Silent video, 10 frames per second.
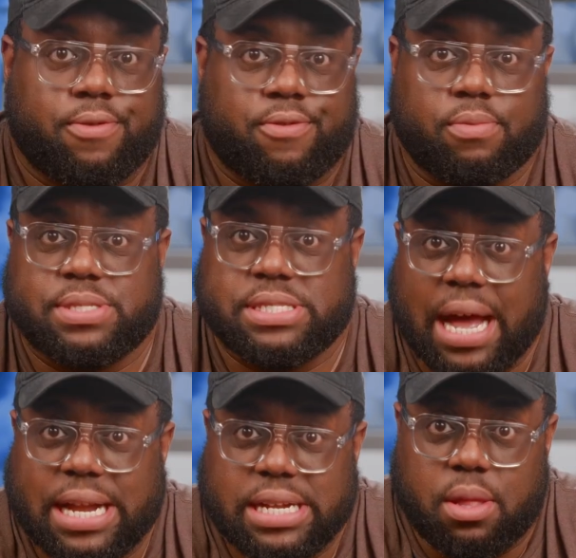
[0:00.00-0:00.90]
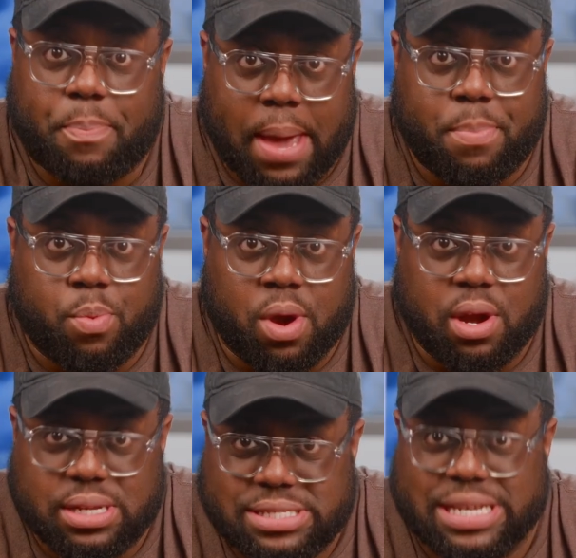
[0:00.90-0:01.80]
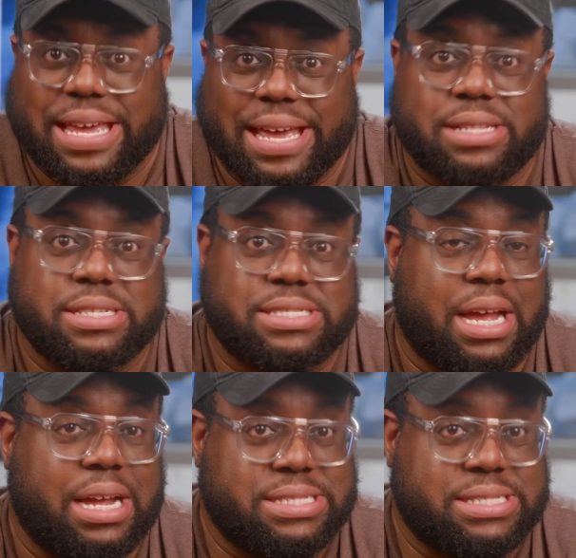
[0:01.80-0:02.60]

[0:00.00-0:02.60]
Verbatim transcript: from signing the paperwork to getting assigned